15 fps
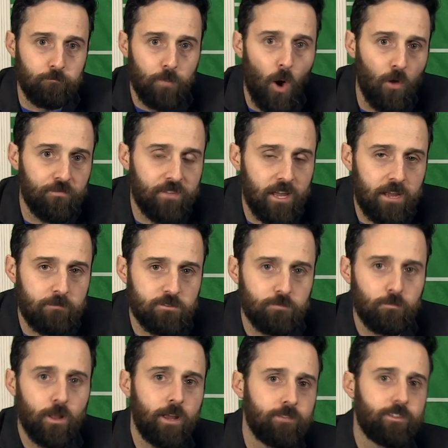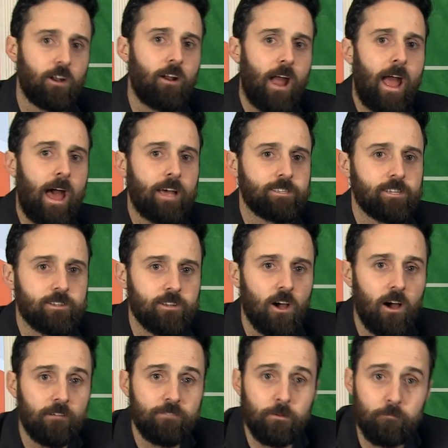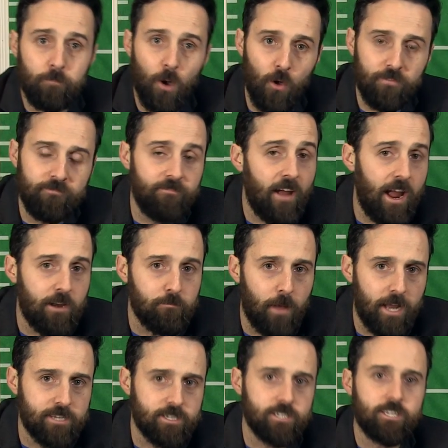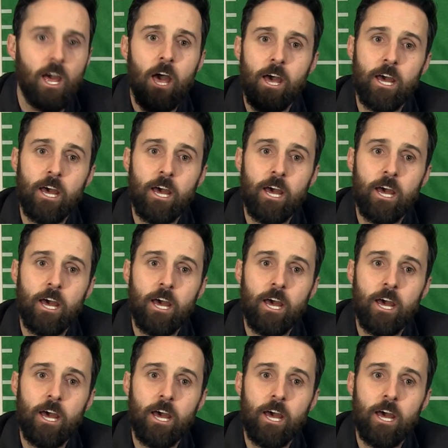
Both teams played their asses off, and both fan bases